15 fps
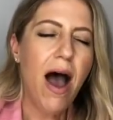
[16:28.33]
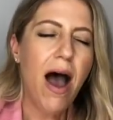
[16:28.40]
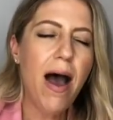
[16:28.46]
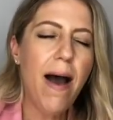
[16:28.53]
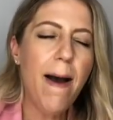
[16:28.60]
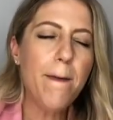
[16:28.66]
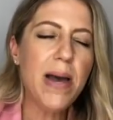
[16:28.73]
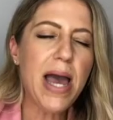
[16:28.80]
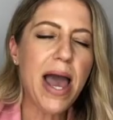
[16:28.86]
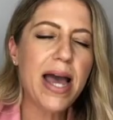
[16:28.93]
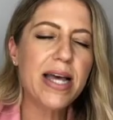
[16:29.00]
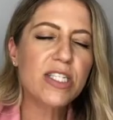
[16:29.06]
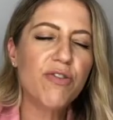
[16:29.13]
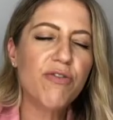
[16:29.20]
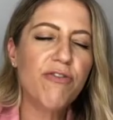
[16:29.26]

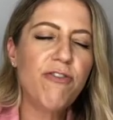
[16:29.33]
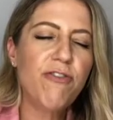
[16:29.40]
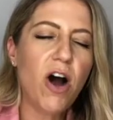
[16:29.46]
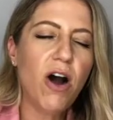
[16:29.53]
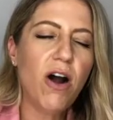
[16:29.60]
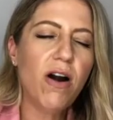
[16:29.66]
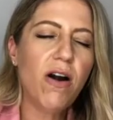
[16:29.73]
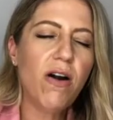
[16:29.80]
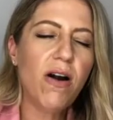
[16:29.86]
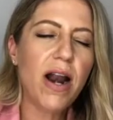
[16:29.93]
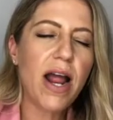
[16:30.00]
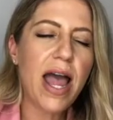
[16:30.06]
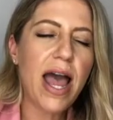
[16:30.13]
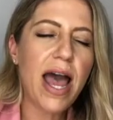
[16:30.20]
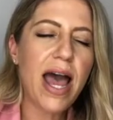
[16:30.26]
As far
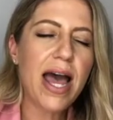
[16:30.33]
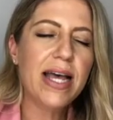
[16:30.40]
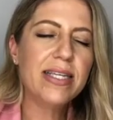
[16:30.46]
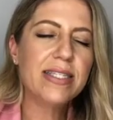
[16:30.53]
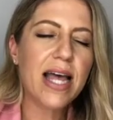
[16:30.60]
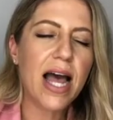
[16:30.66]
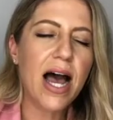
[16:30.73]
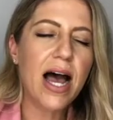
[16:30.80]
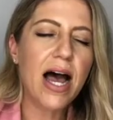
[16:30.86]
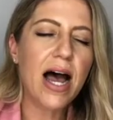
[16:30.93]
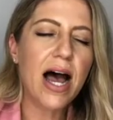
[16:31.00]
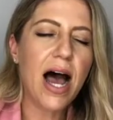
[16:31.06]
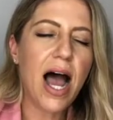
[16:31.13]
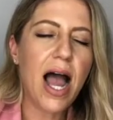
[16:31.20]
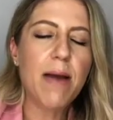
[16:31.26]
as,
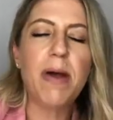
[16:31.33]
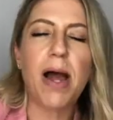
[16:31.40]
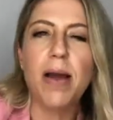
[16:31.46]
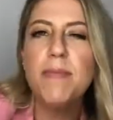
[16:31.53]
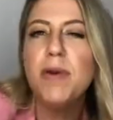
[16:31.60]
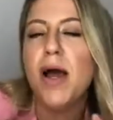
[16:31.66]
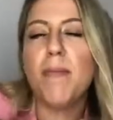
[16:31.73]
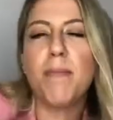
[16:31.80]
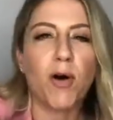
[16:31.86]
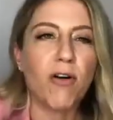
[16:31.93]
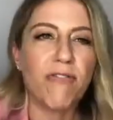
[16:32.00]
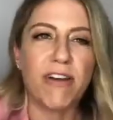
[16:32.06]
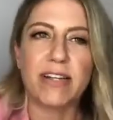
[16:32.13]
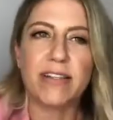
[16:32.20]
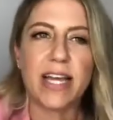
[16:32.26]
I'm not perfect.